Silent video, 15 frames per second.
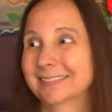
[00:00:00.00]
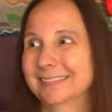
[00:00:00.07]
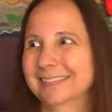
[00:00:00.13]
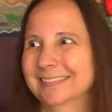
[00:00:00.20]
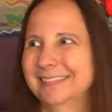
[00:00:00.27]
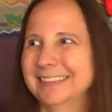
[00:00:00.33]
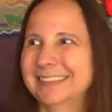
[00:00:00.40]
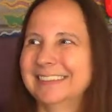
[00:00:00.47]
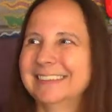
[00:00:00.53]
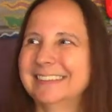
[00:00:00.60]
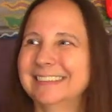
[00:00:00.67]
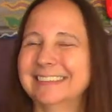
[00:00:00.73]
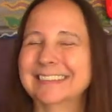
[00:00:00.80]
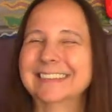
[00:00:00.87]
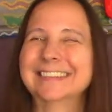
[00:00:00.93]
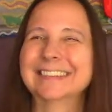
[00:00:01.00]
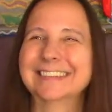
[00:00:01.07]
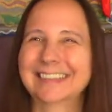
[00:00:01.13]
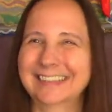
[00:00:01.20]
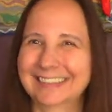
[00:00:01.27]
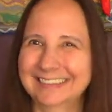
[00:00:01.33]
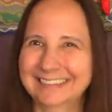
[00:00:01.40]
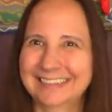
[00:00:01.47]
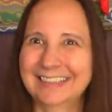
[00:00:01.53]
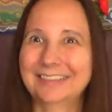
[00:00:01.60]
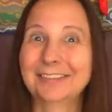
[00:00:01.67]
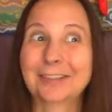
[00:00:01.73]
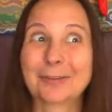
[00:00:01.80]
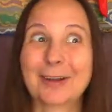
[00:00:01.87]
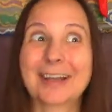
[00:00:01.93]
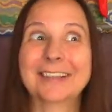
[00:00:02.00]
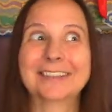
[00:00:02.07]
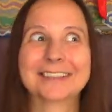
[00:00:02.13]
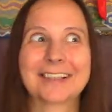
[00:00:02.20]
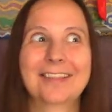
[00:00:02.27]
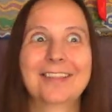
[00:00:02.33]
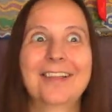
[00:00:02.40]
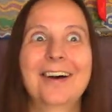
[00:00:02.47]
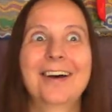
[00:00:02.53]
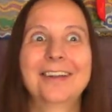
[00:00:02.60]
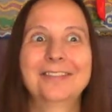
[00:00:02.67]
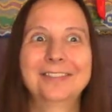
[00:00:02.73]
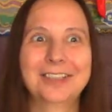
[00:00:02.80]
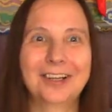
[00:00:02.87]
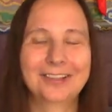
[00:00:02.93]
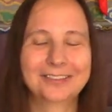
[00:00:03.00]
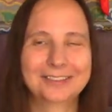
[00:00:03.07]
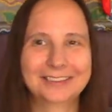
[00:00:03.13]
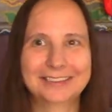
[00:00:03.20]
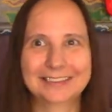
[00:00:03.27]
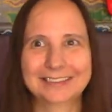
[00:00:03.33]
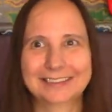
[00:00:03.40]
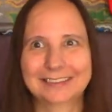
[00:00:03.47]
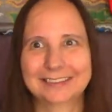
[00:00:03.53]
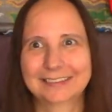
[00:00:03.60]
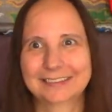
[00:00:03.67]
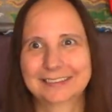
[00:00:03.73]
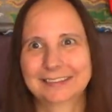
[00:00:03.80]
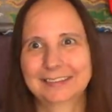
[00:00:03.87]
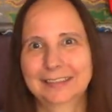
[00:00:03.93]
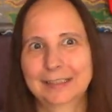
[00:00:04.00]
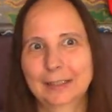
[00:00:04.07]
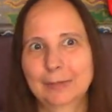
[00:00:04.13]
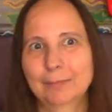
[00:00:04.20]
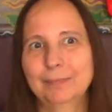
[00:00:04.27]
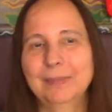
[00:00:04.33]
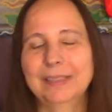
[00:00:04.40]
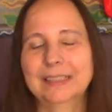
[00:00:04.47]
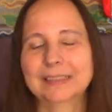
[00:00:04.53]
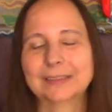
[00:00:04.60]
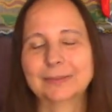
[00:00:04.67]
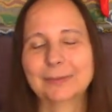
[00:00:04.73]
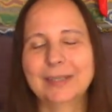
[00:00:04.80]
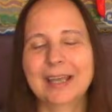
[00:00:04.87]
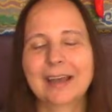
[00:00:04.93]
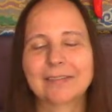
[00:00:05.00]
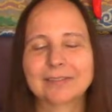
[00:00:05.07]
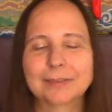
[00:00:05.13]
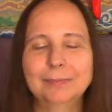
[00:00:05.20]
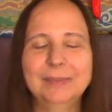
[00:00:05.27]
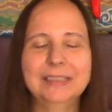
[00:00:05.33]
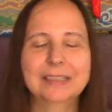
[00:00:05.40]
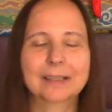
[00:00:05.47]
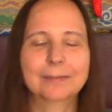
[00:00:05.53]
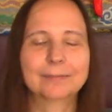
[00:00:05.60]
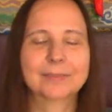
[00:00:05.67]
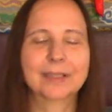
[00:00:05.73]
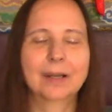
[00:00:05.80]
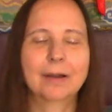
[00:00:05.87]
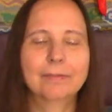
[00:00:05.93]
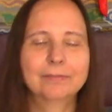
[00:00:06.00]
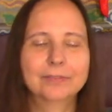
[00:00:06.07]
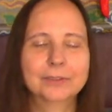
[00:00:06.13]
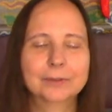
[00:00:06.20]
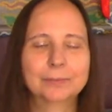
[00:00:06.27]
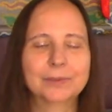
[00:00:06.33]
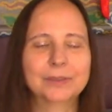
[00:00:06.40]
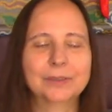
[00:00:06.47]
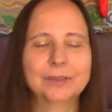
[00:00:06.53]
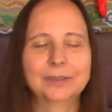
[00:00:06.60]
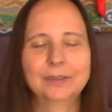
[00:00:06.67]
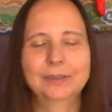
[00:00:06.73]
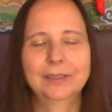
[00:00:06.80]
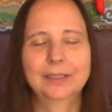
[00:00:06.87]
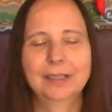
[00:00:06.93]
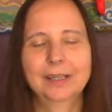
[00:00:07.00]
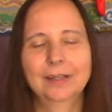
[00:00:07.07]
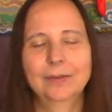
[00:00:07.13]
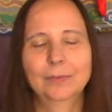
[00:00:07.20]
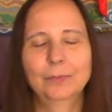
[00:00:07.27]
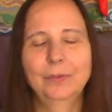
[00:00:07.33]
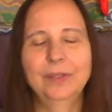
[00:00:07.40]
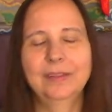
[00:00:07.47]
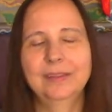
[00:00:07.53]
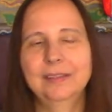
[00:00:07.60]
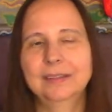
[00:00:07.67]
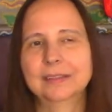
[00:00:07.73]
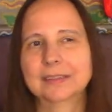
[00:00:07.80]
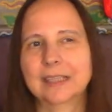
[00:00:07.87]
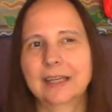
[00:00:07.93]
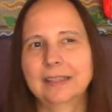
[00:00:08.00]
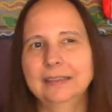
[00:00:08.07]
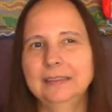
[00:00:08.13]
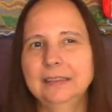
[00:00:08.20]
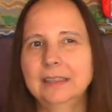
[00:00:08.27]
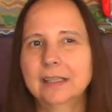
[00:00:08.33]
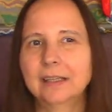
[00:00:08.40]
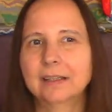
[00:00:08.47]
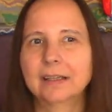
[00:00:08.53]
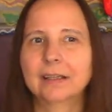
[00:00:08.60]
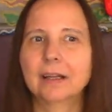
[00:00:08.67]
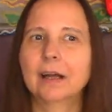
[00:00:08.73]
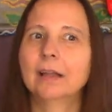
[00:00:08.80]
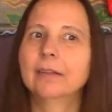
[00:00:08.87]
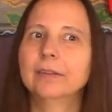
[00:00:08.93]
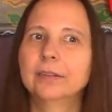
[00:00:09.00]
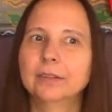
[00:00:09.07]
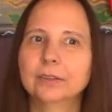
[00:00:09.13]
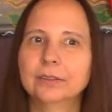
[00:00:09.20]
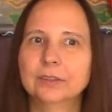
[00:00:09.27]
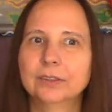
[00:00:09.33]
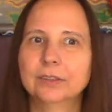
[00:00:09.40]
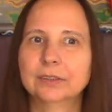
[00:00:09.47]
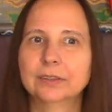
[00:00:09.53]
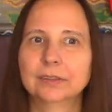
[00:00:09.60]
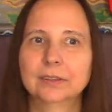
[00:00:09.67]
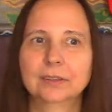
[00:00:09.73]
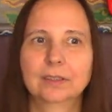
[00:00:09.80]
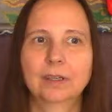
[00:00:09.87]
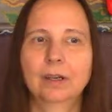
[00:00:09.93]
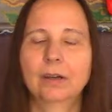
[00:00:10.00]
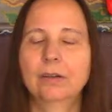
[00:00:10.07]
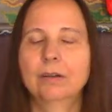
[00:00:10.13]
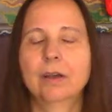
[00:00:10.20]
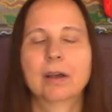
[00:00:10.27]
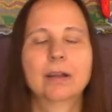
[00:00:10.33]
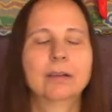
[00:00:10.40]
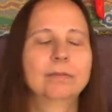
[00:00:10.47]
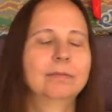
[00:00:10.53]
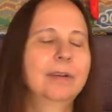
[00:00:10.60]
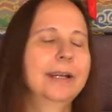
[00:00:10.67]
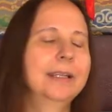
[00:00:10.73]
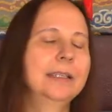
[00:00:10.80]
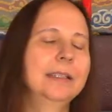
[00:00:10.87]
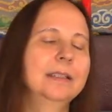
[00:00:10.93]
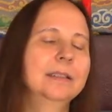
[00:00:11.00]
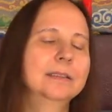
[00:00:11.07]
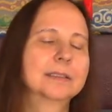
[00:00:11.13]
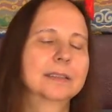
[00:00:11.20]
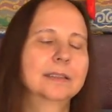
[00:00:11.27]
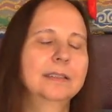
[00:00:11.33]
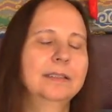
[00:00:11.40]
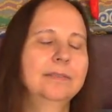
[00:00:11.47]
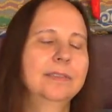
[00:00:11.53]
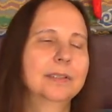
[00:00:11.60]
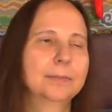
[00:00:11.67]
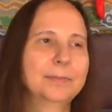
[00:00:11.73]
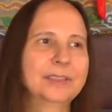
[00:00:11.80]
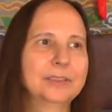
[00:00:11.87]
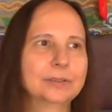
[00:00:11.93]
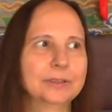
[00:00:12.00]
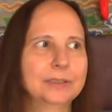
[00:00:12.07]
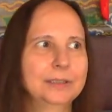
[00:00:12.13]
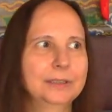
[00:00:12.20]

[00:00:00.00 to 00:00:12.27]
Which is, like I said, requires a lot of tolerance, because we have to become comfortable with this idea that others are not ready to leave their misery,